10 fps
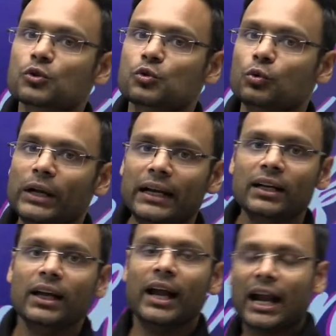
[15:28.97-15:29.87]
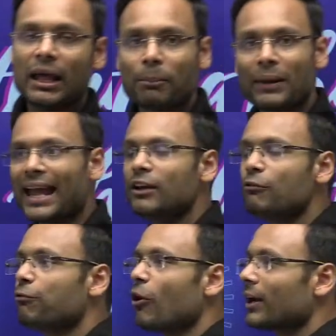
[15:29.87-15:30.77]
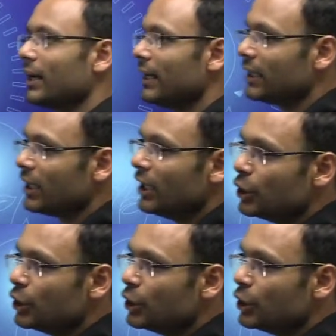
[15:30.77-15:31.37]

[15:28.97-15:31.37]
student and applying for it,